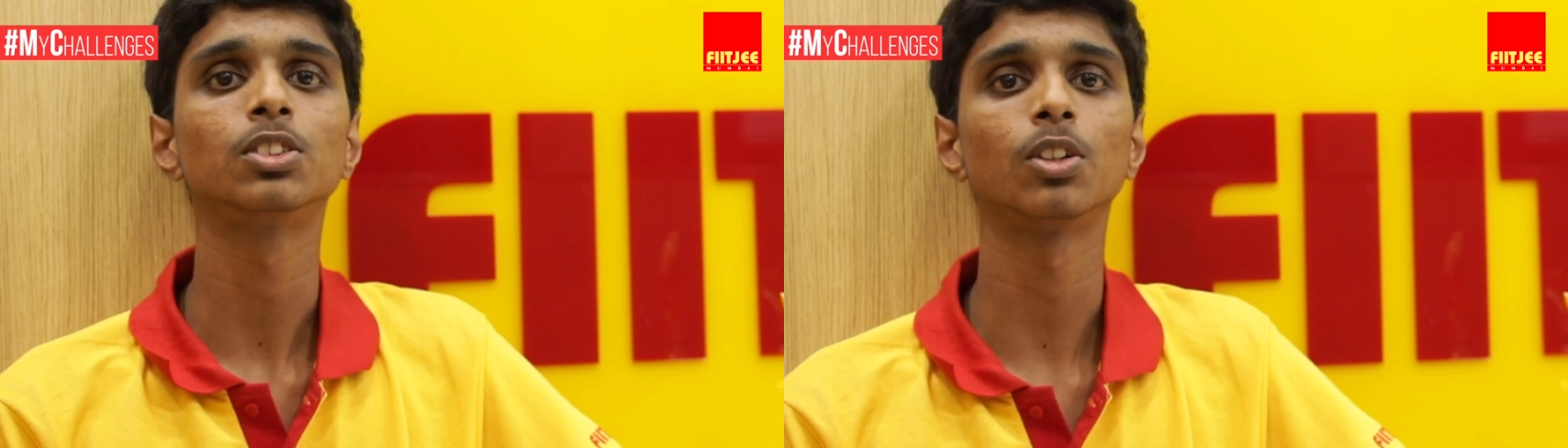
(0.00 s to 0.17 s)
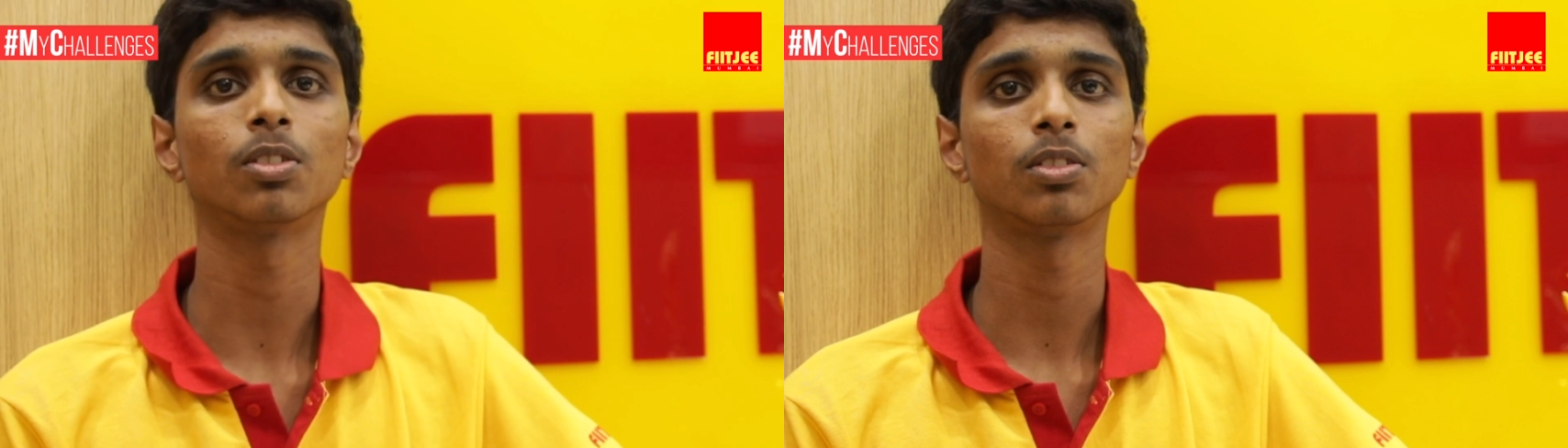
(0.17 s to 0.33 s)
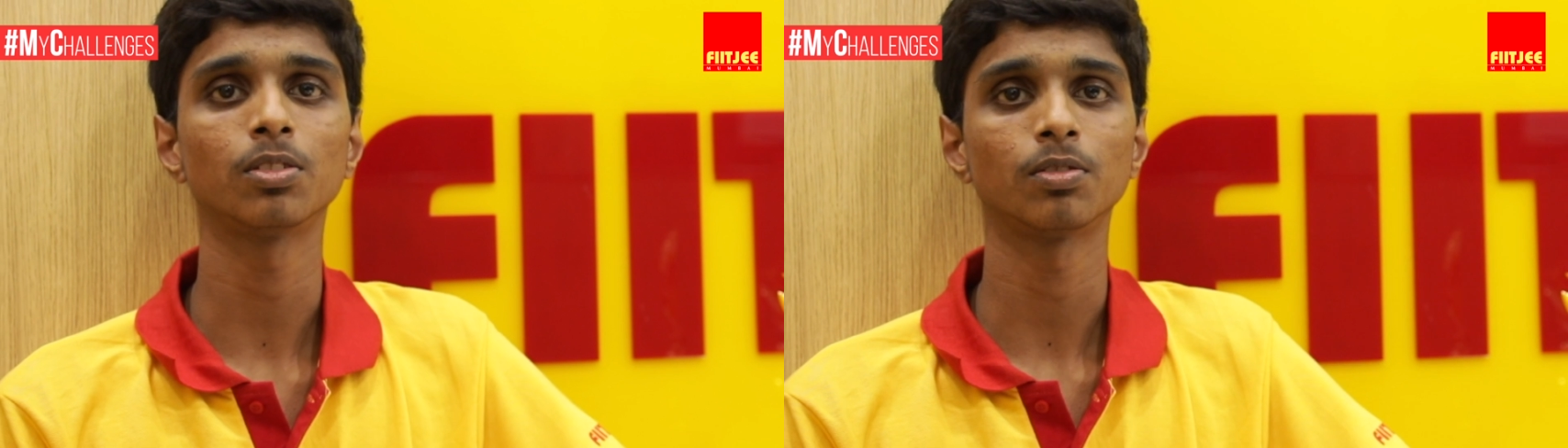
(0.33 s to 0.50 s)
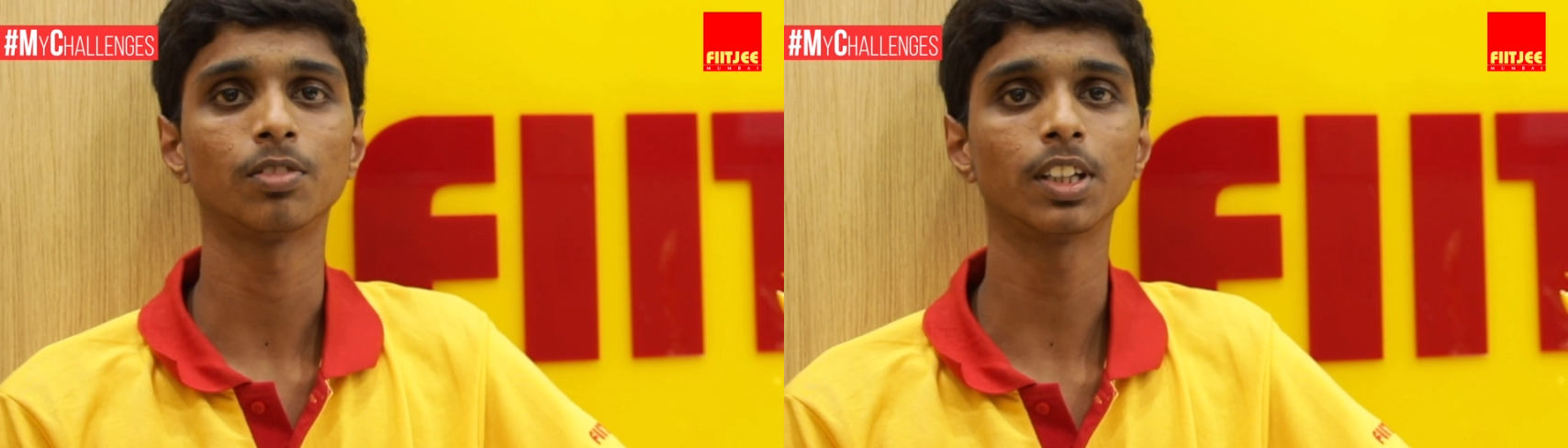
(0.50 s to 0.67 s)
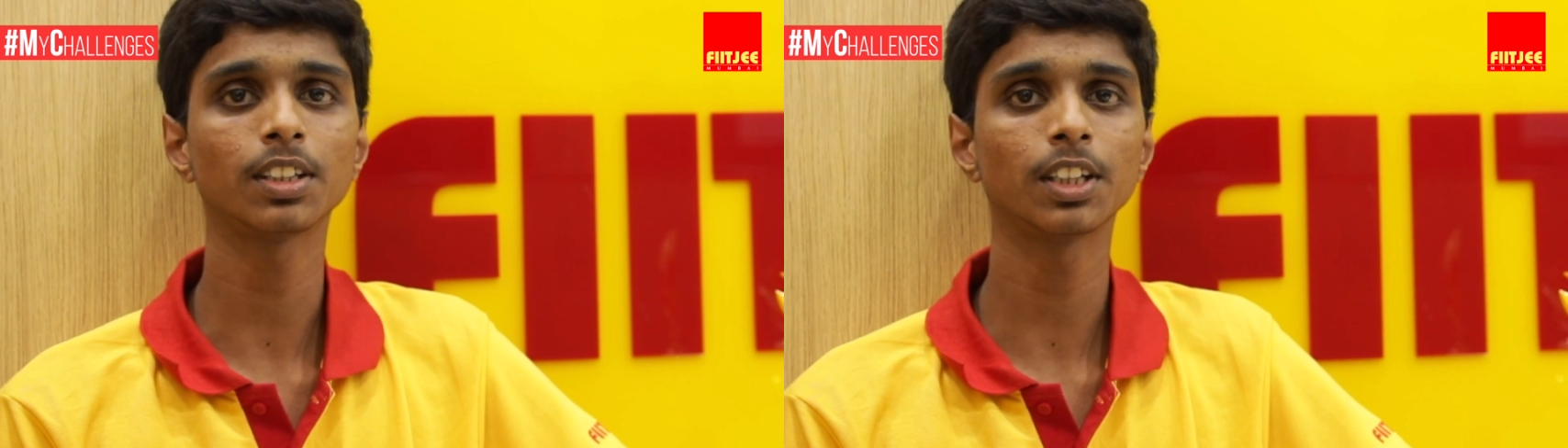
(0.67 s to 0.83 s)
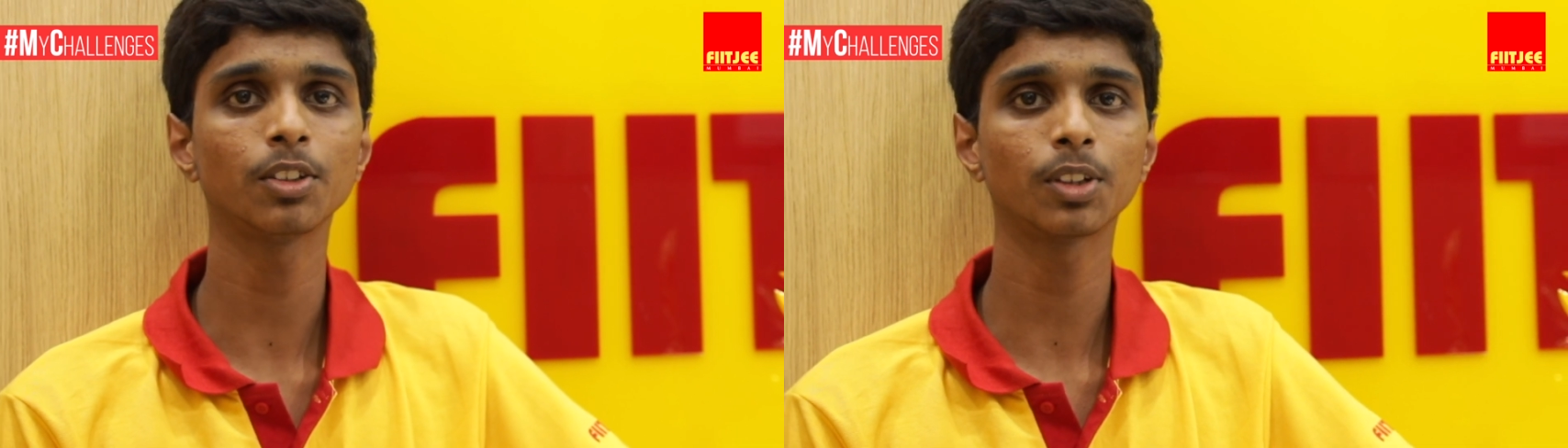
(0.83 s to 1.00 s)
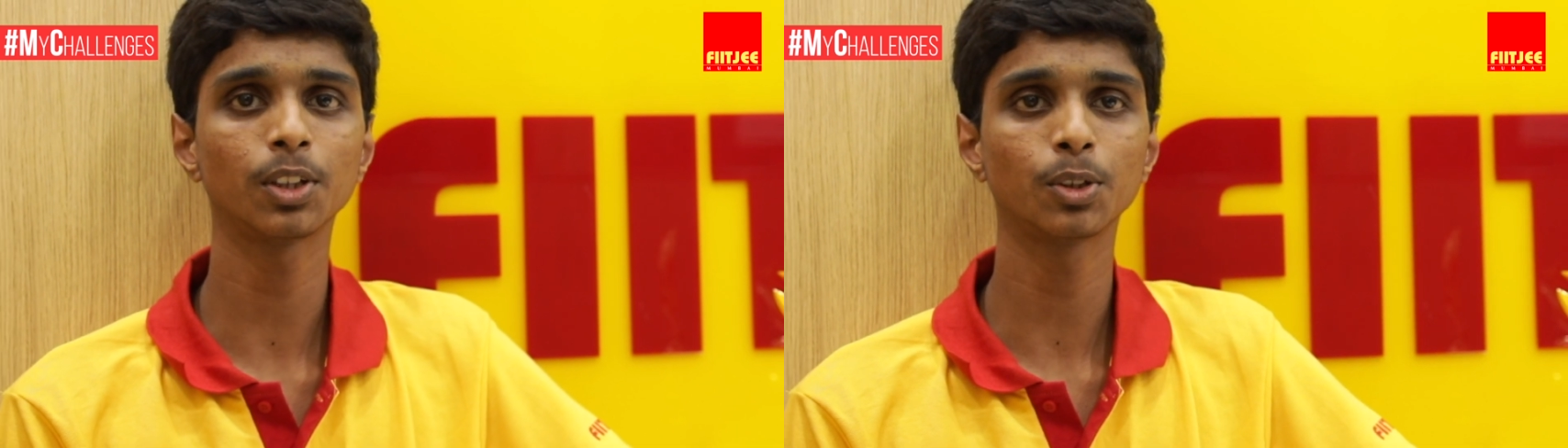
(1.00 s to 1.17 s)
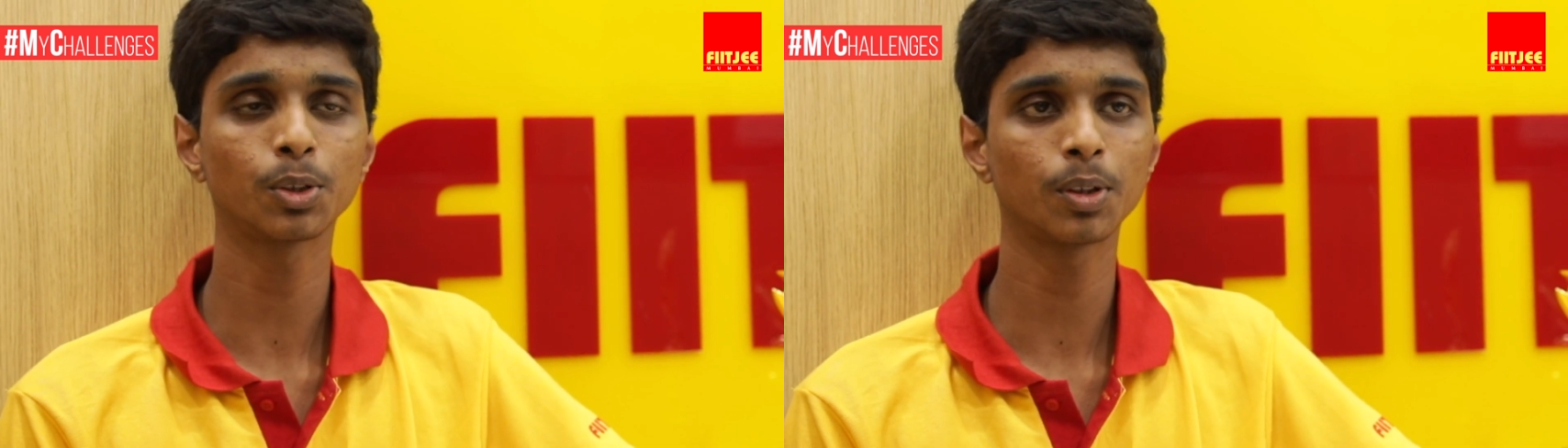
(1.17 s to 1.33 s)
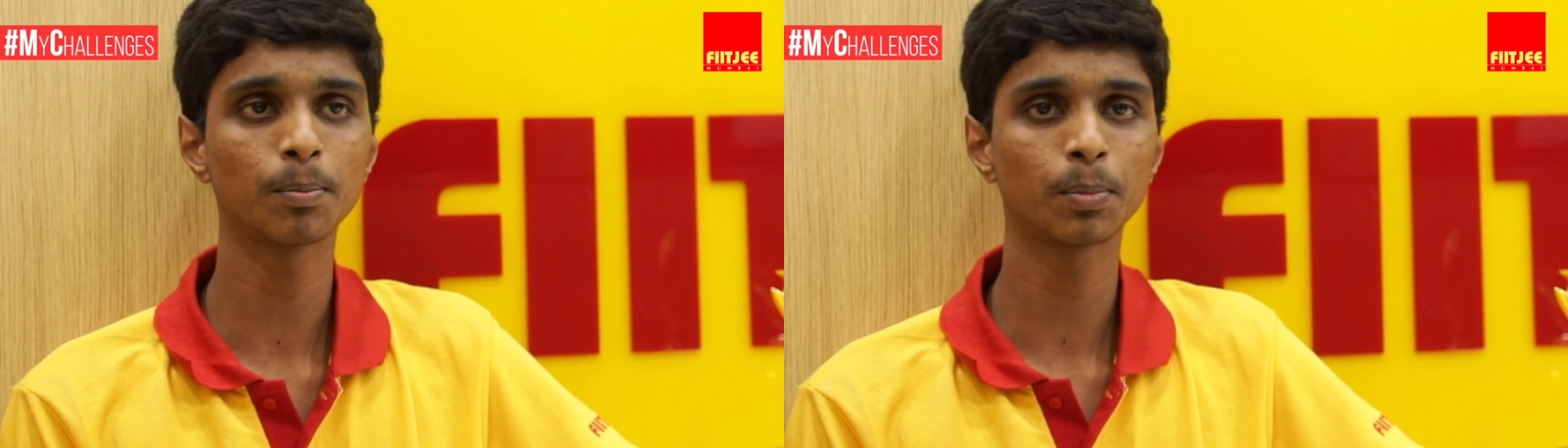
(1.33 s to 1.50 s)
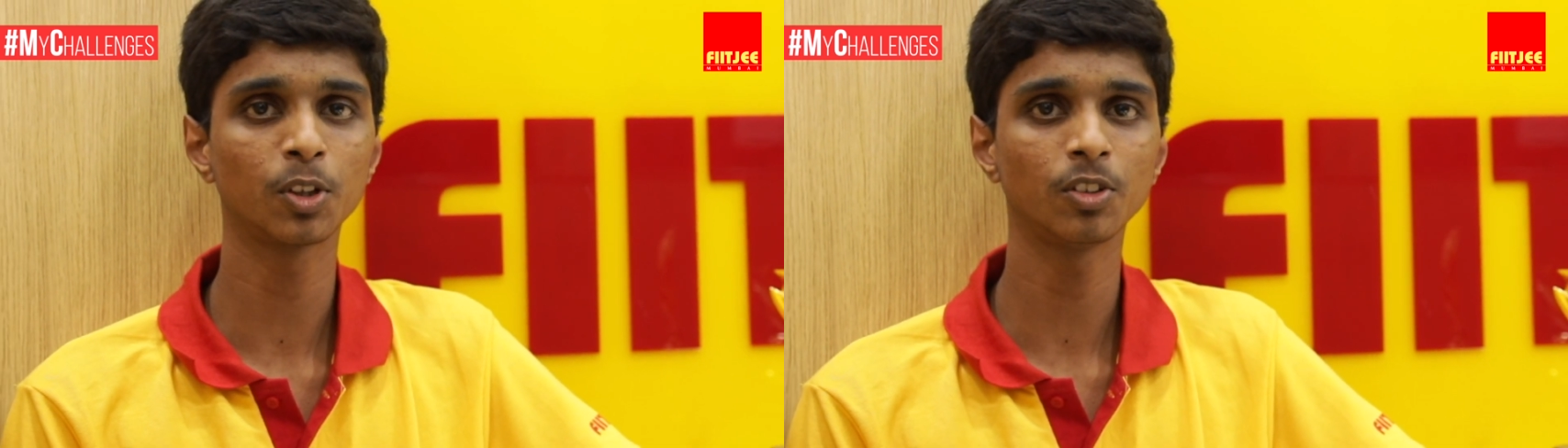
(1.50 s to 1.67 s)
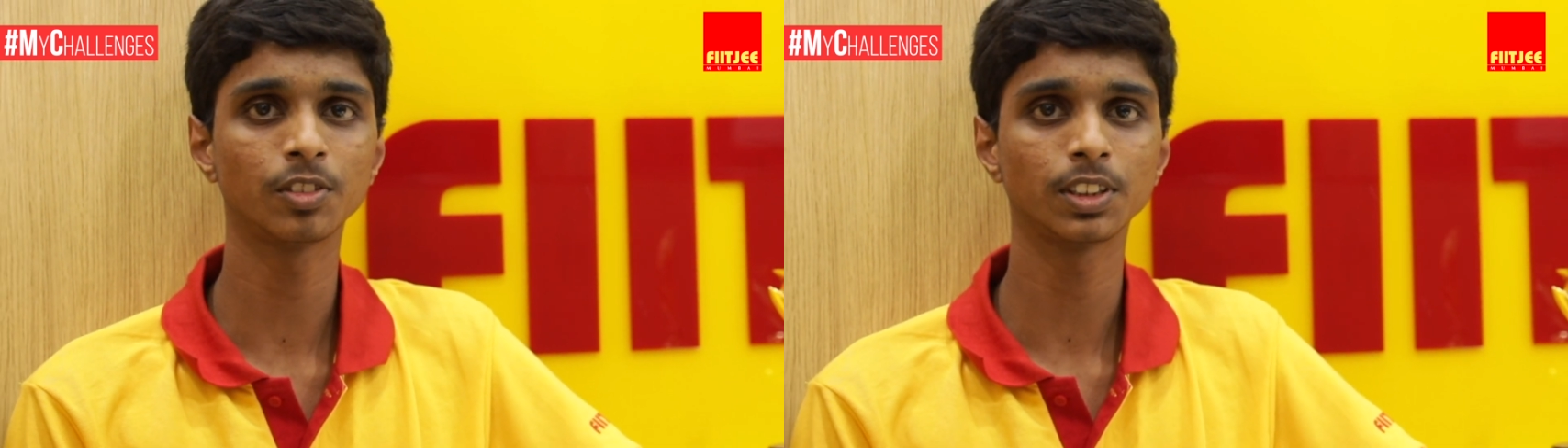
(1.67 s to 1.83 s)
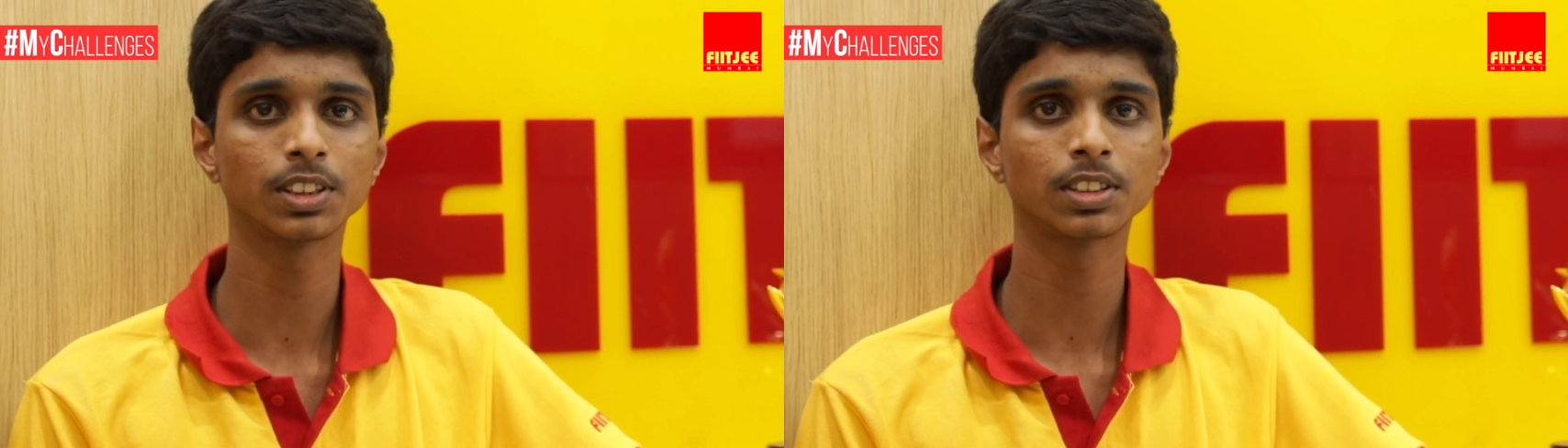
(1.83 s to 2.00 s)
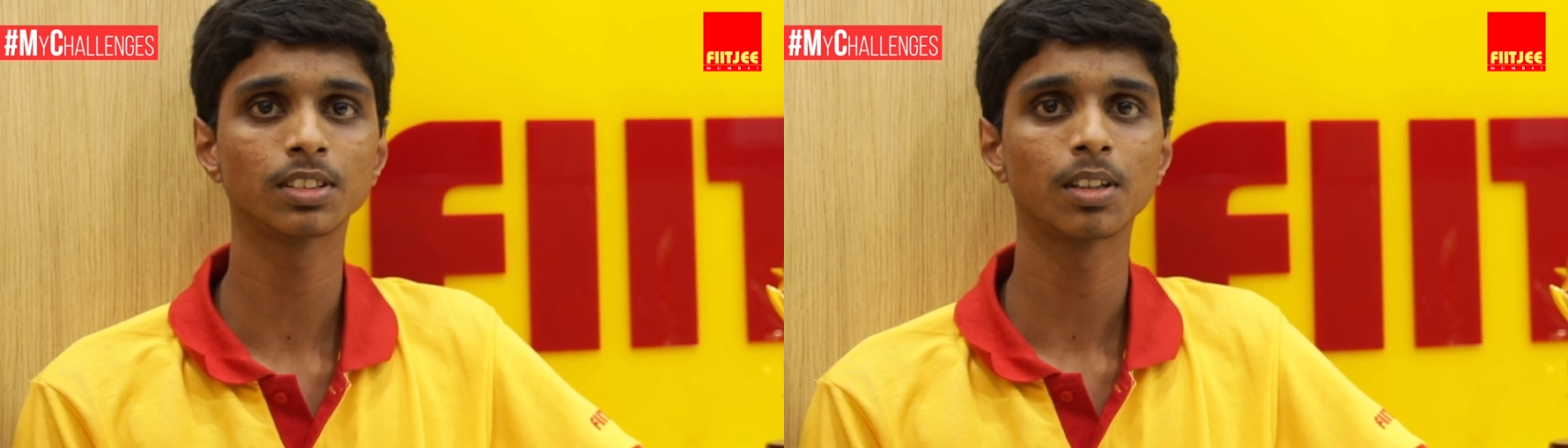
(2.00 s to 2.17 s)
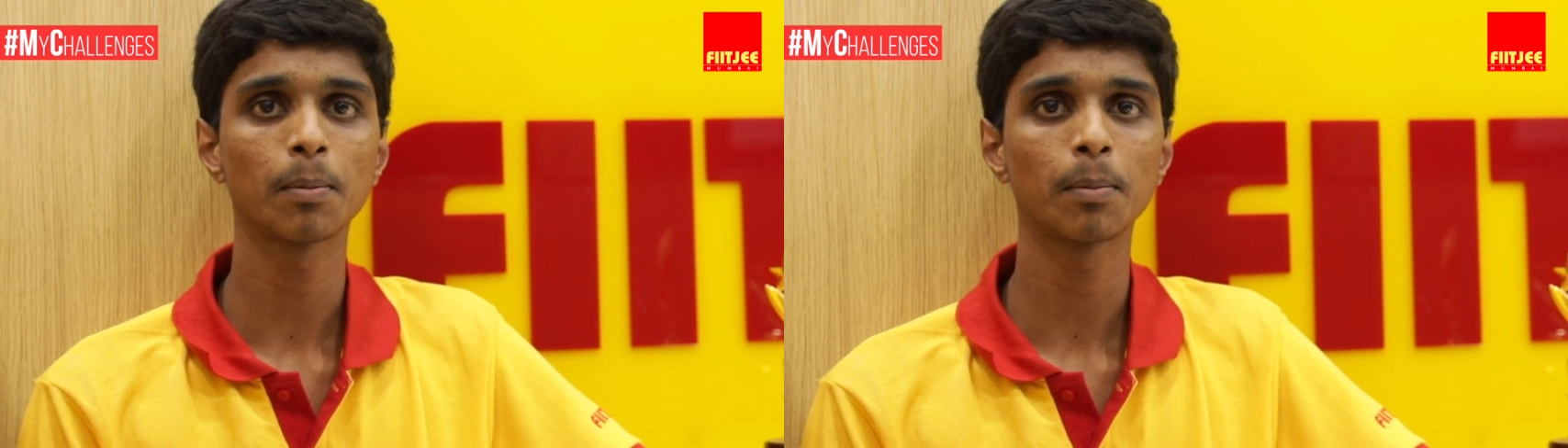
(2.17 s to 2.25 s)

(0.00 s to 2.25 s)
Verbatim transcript: So one thing you can do to improve is